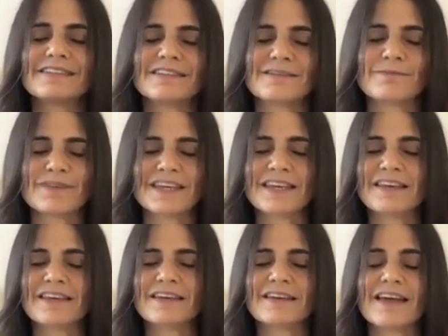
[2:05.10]
to
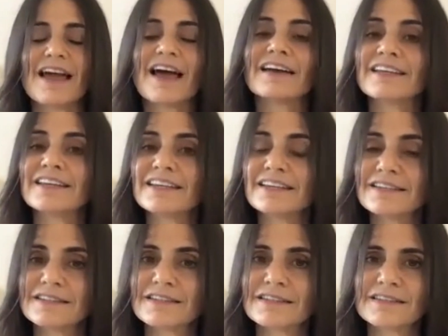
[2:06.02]
be at
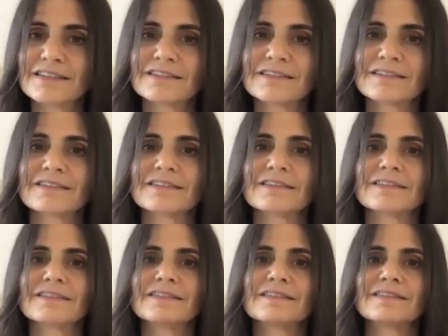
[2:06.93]
ease,
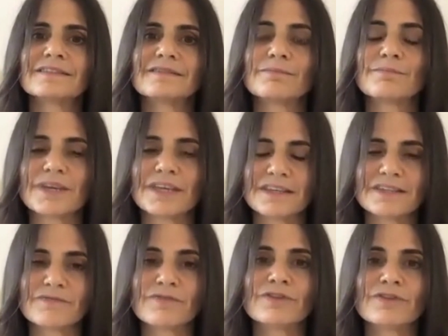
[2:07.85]

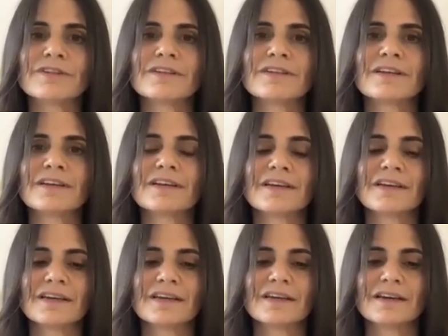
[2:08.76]
peaceful,
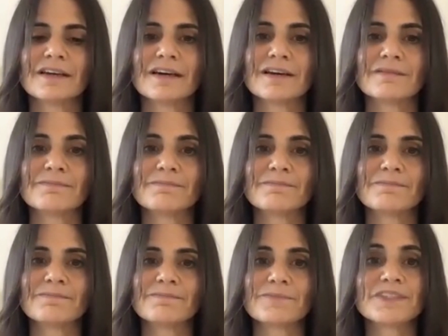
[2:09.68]

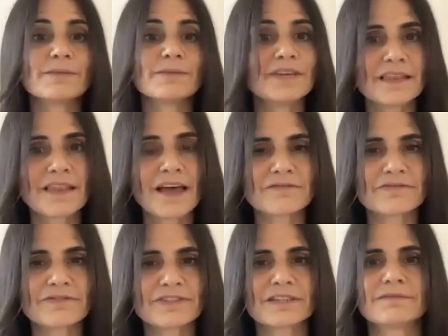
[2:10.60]
to be
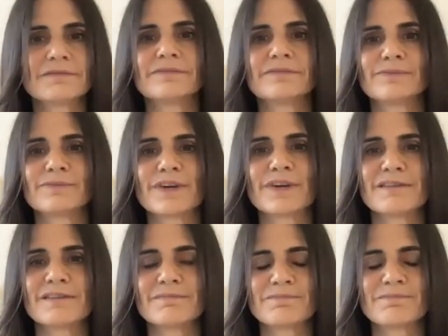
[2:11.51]
loved,
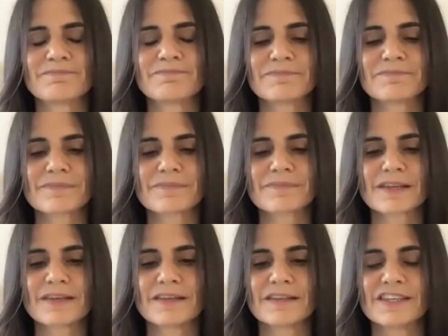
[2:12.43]
right?
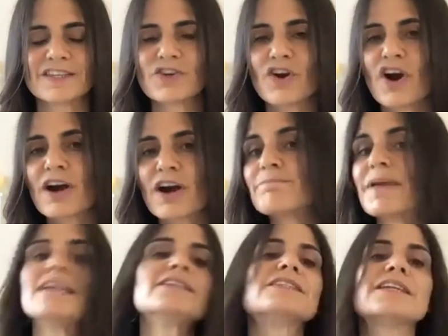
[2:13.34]
These are our
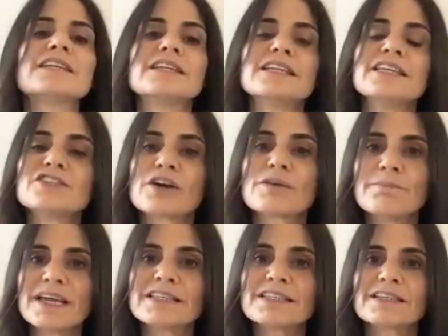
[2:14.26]
basic needs, our
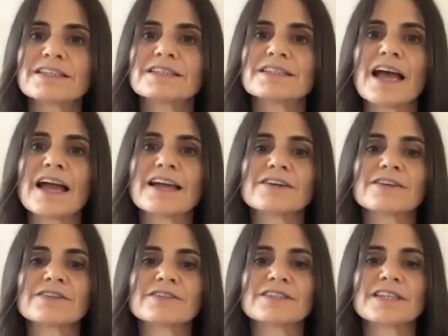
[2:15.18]
basic
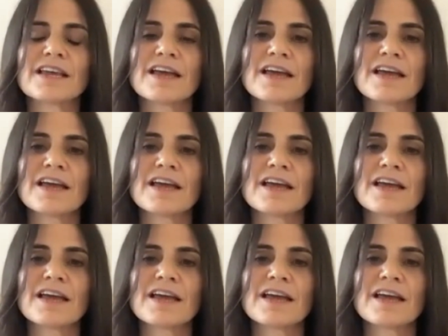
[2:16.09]
desires.